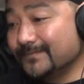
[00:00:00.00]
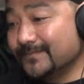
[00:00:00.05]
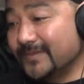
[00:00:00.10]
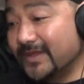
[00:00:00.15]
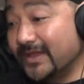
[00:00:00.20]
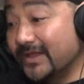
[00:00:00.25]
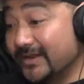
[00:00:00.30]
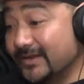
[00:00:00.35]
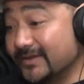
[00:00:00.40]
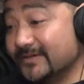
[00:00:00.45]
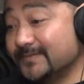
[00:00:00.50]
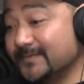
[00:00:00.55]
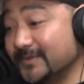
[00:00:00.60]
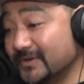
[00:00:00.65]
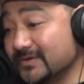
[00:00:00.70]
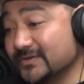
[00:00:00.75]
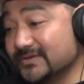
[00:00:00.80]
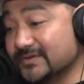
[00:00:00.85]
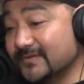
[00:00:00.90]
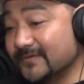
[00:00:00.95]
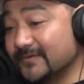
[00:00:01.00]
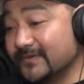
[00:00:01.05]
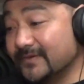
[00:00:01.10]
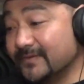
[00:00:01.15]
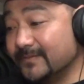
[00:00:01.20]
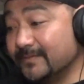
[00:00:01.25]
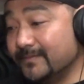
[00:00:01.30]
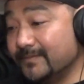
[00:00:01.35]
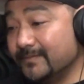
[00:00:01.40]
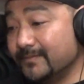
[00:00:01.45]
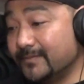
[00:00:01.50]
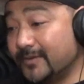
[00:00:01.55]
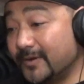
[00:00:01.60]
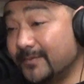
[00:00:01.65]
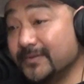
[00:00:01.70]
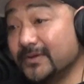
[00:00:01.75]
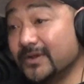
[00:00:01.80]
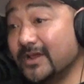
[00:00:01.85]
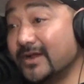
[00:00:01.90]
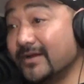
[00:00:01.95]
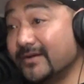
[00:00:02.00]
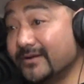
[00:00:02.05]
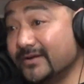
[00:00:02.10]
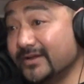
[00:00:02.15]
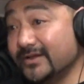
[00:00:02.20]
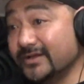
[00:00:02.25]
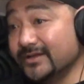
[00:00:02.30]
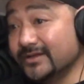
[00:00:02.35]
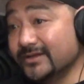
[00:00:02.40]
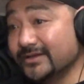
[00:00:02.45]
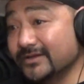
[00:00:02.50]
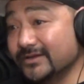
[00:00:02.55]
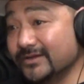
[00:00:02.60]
it's because of the popularity.